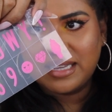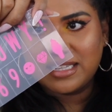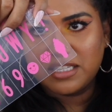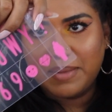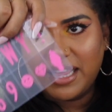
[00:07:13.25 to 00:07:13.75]

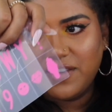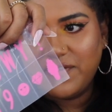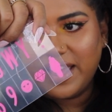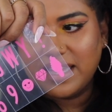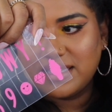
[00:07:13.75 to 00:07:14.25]
and smiley
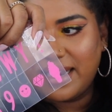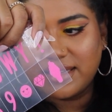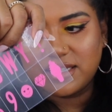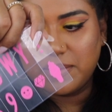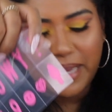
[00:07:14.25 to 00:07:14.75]
face and
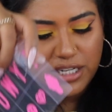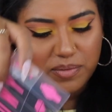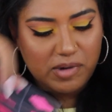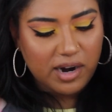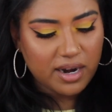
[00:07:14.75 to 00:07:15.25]

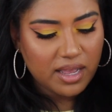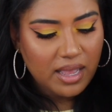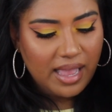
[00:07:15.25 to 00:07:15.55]
exclamation mark,